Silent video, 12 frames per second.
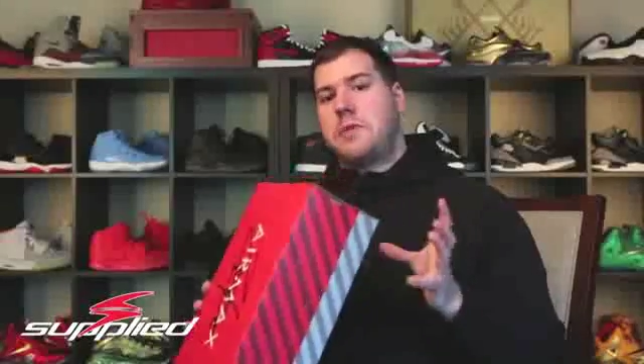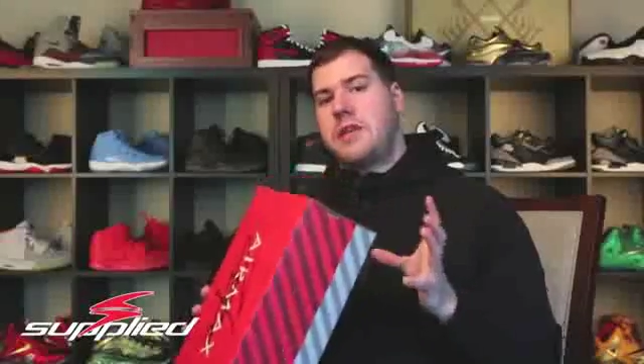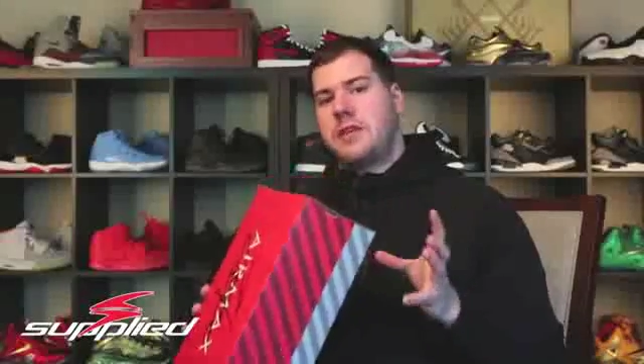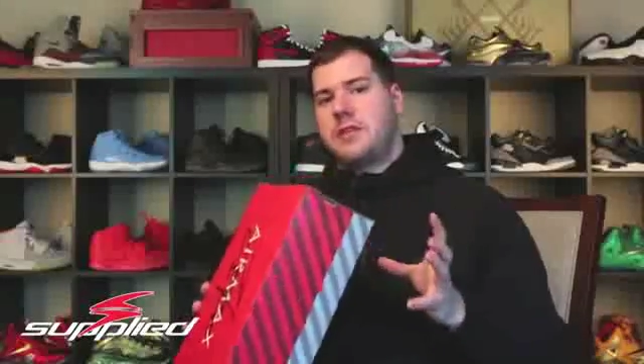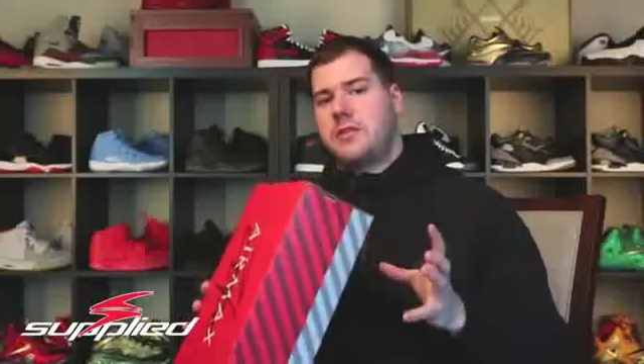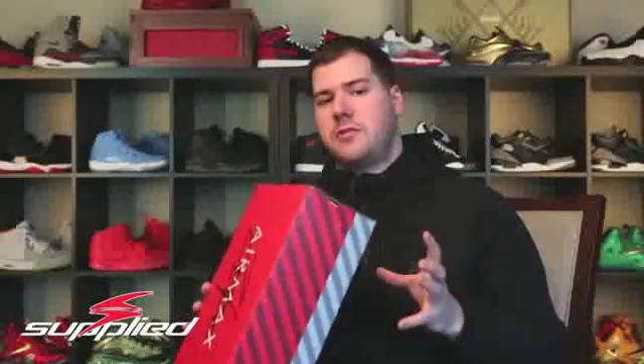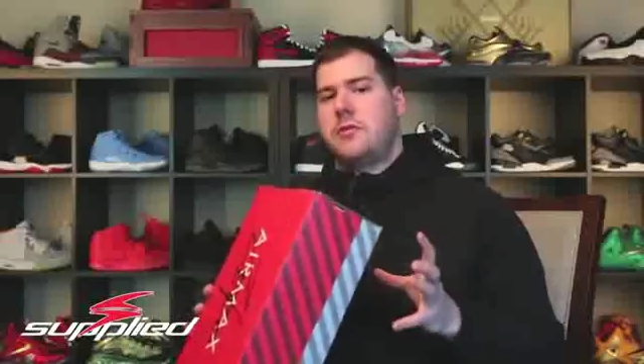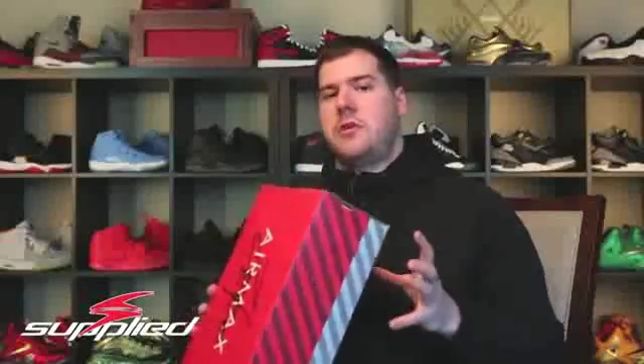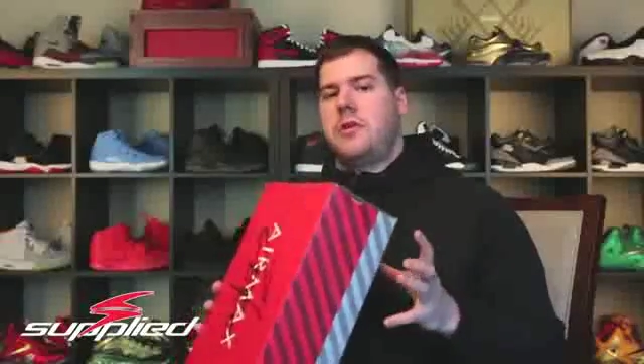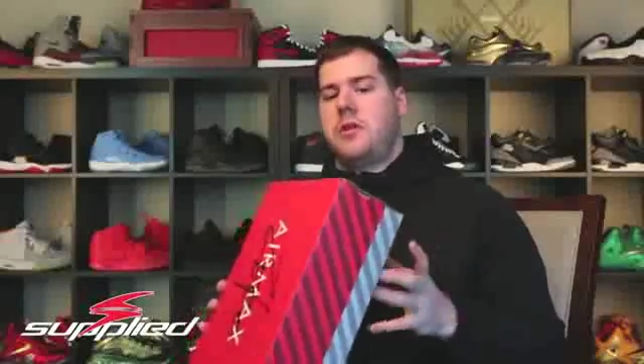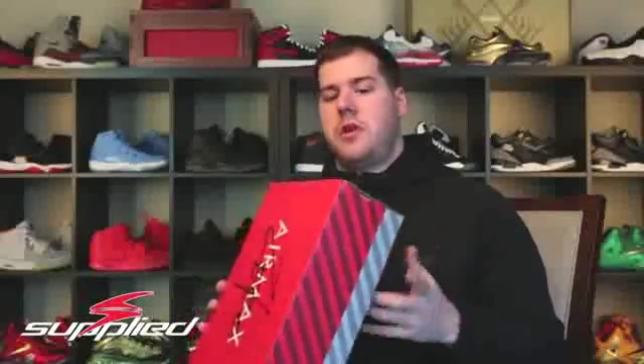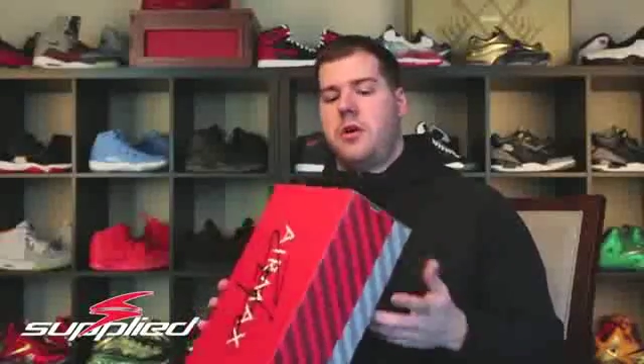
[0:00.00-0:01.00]
piece to
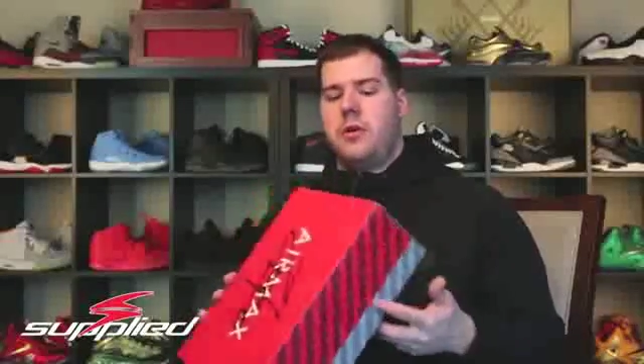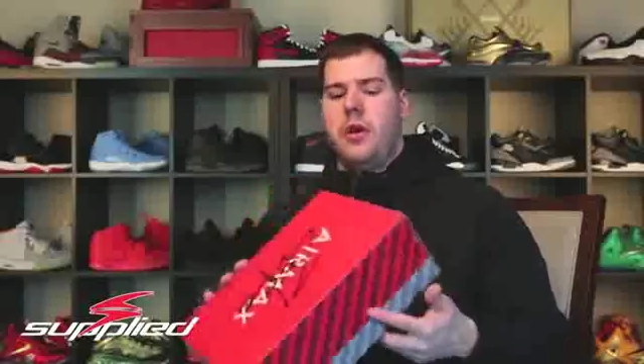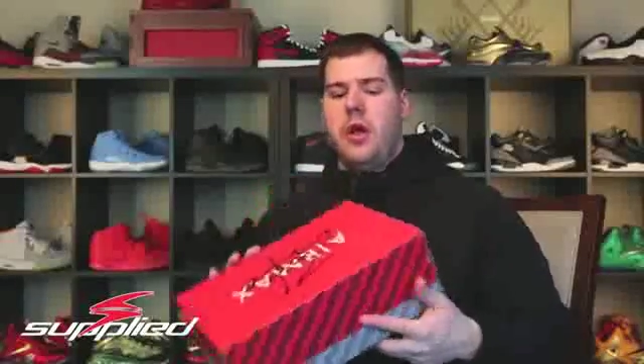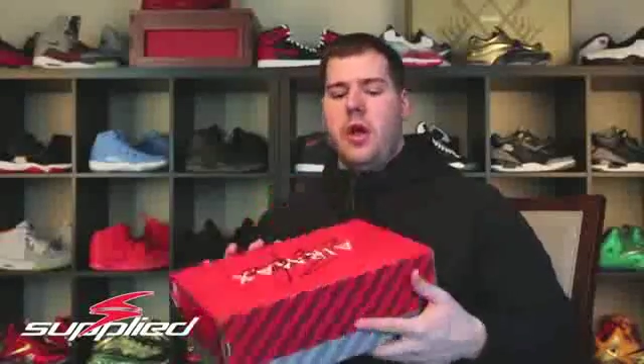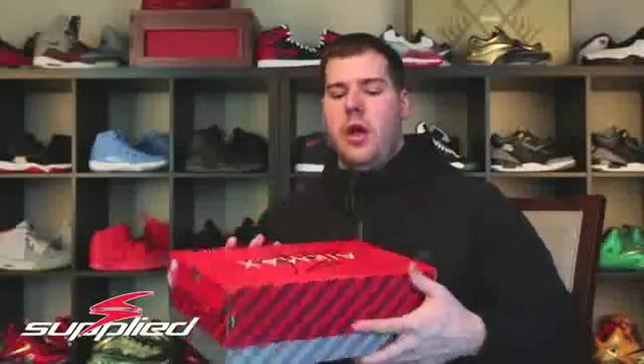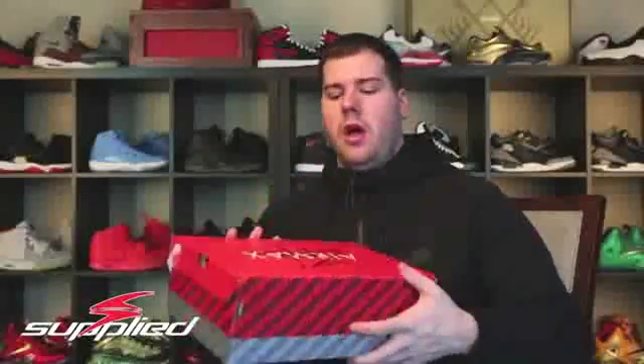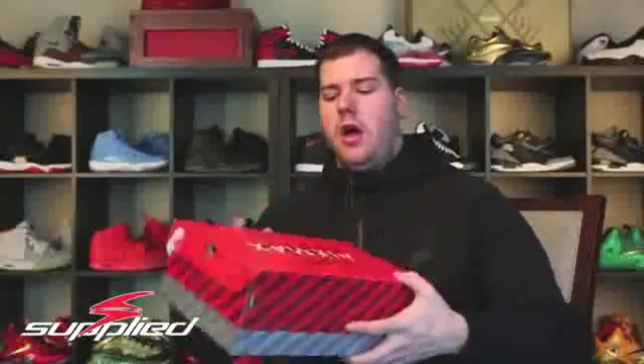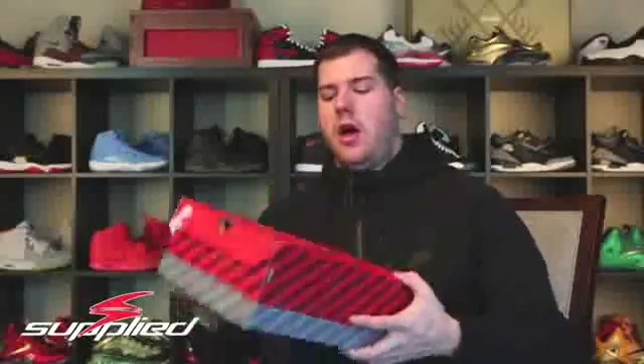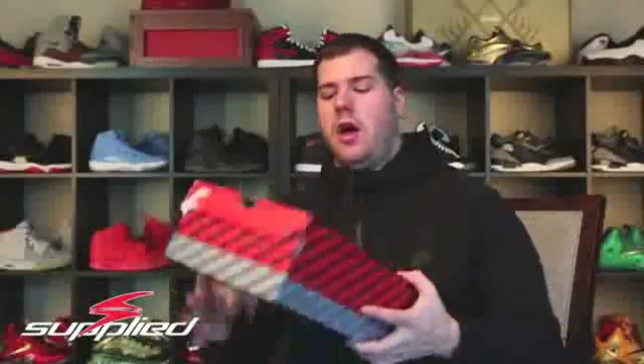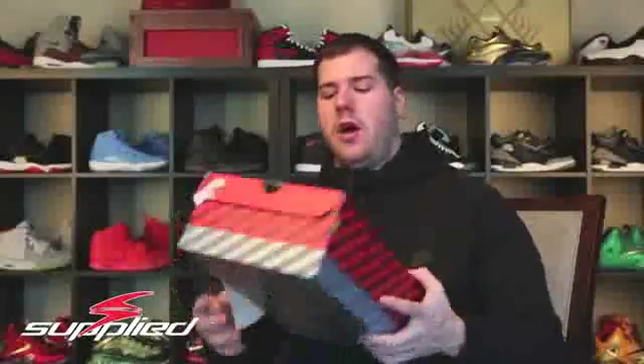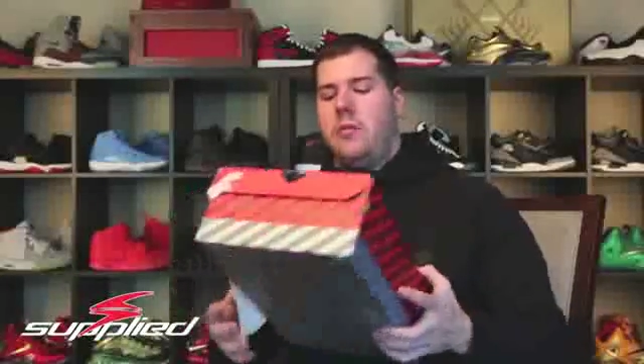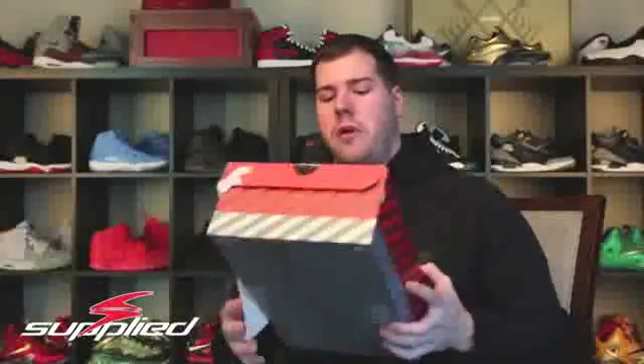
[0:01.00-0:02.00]
it, you know.
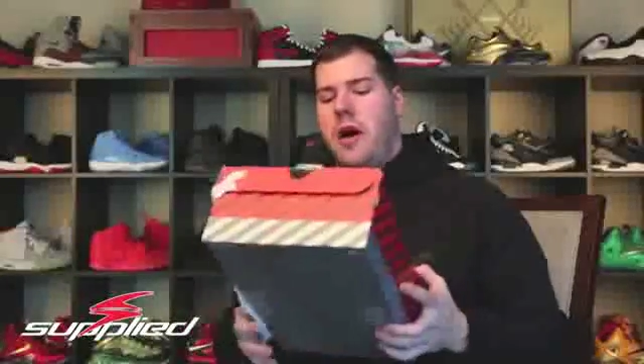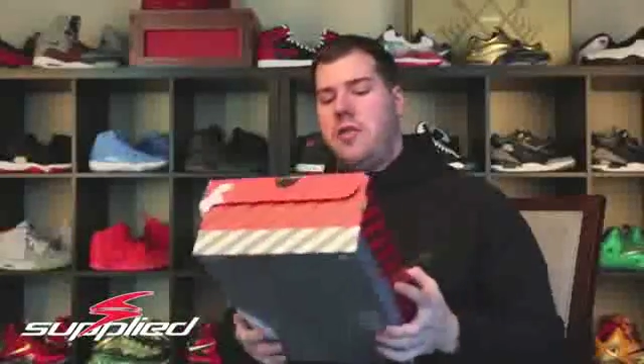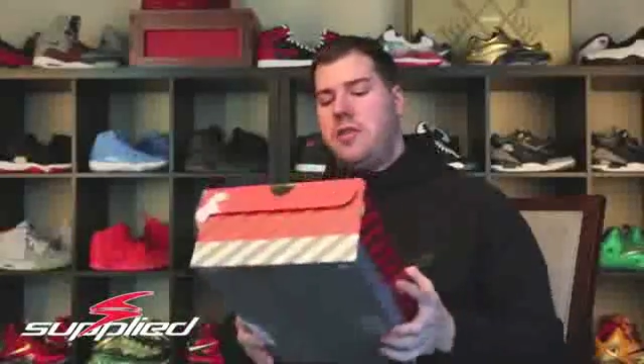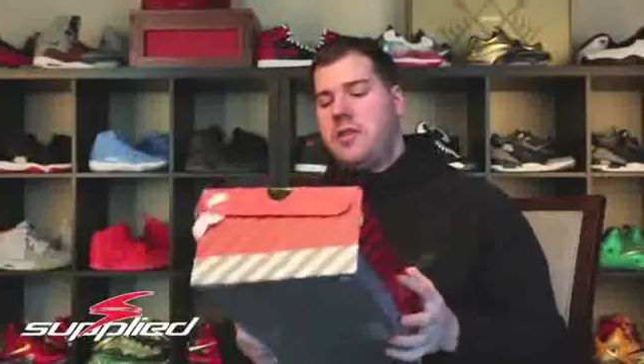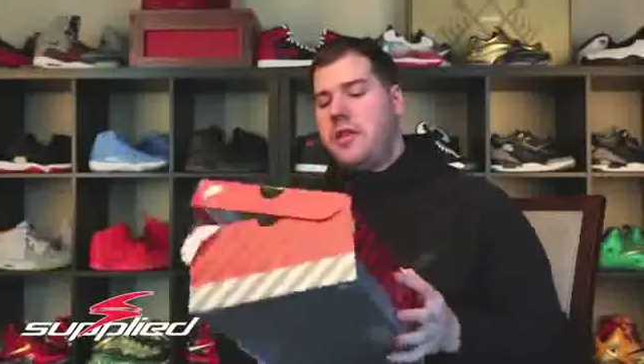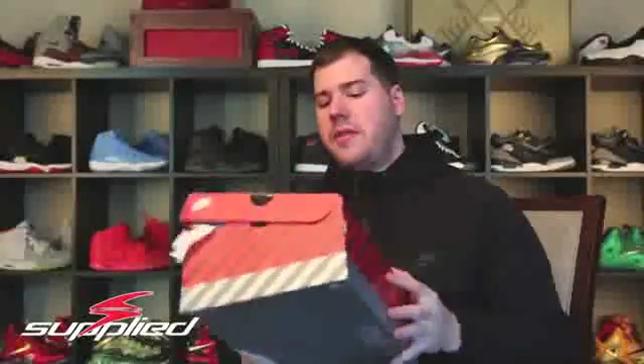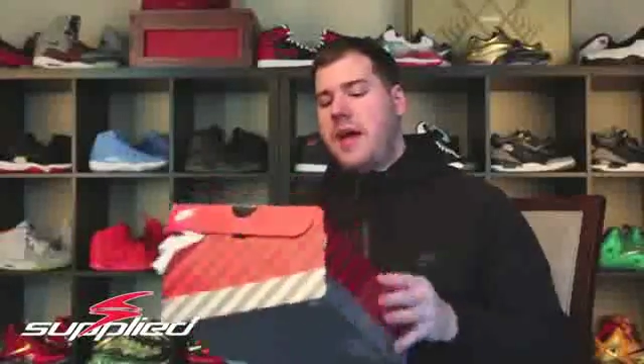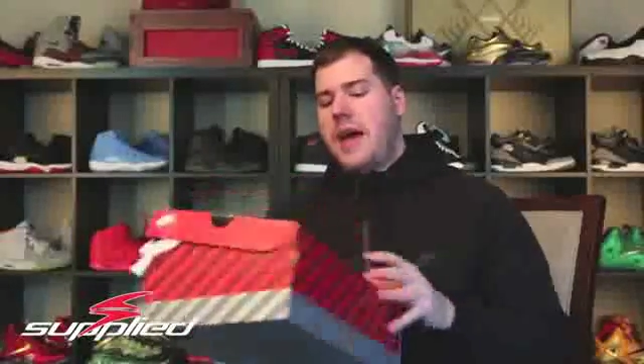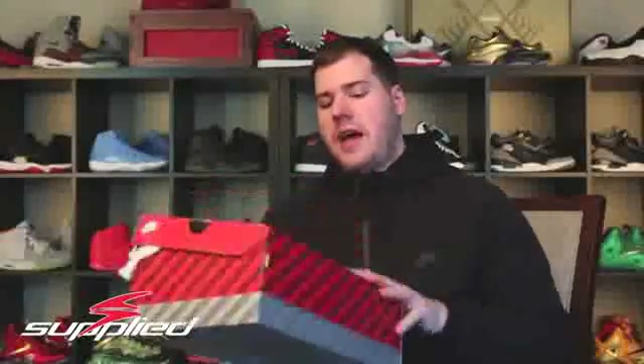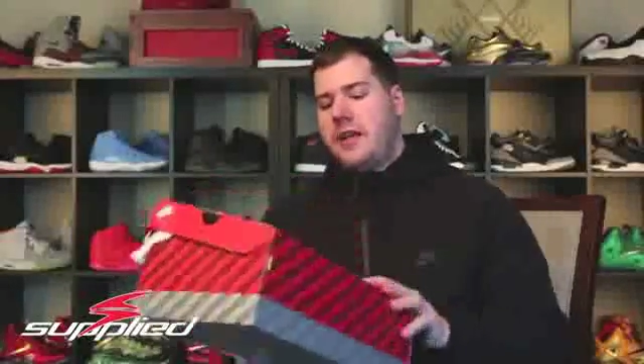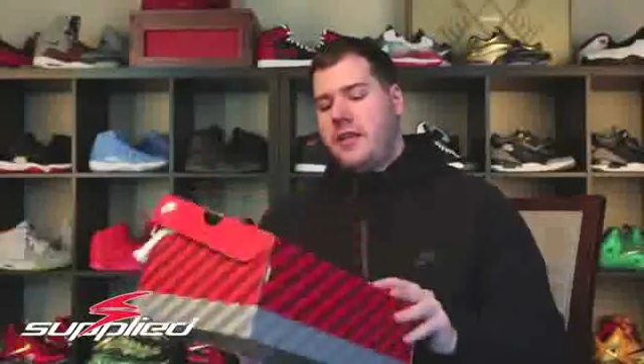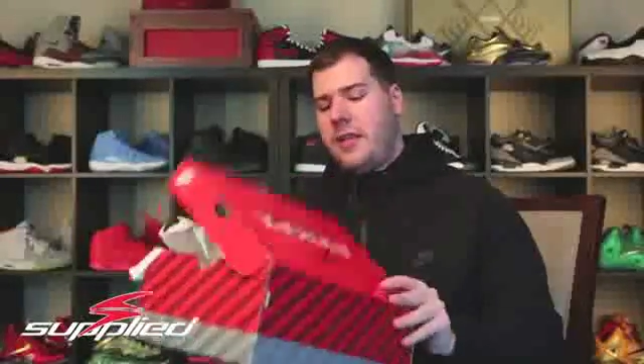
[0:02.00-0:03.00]
Other than
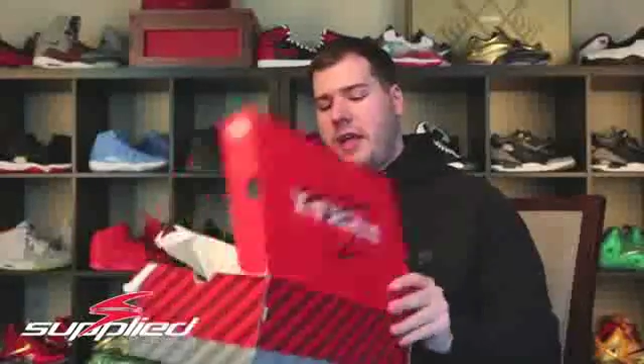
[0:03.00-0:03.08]
that,